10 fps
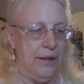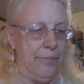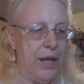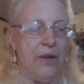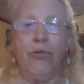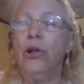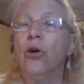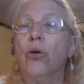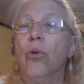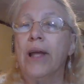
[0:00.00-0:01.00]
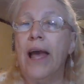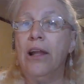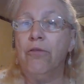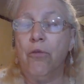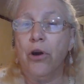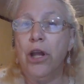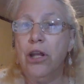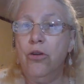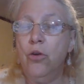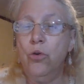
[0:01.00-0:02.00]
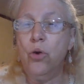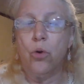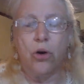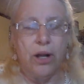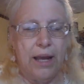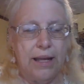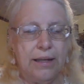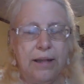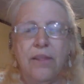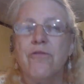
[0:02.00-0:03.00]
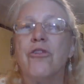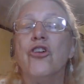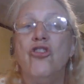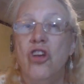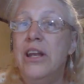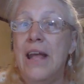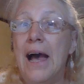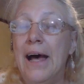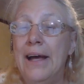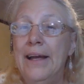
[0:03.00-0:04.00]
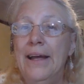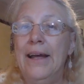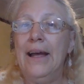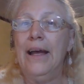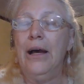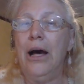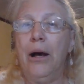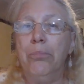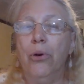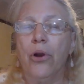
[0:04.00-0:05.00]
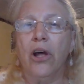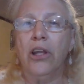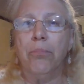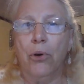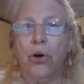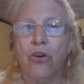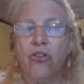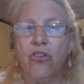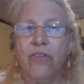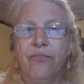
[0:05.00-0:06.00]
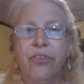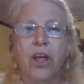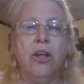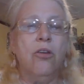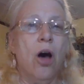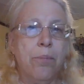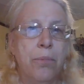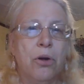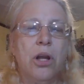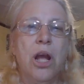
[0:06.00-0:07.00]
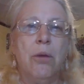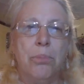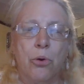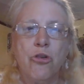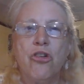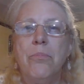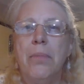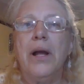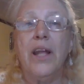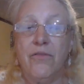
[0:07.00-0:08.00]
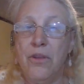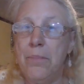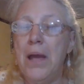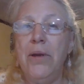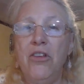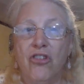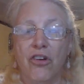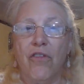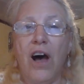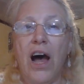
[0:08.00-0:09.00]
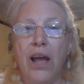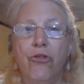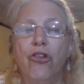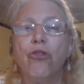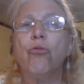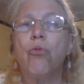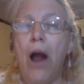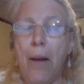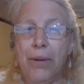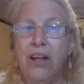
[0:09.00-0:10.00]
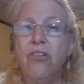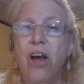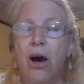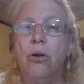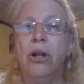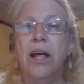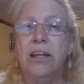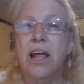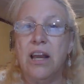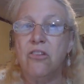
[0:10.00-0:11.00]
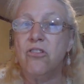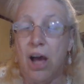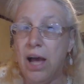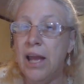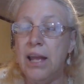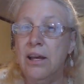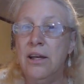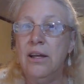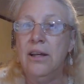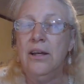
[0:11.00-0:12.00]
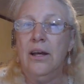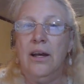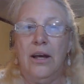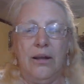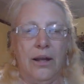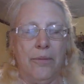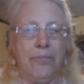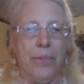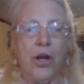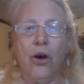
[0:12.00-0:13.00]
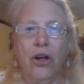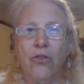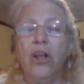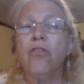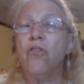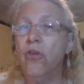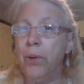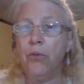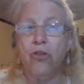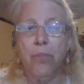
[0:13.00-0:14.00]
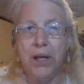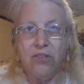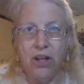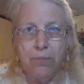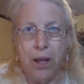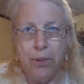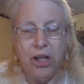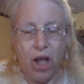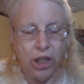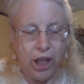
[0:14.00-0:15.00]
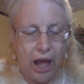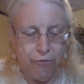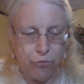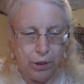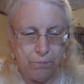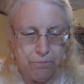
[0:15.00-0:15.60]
And if we look at what California and New York and I think Virginia put on the books, not merely abortion, but if the baby survives, just wrap it in a towel and let it die because it's supposed to be a dead baby, not a live one.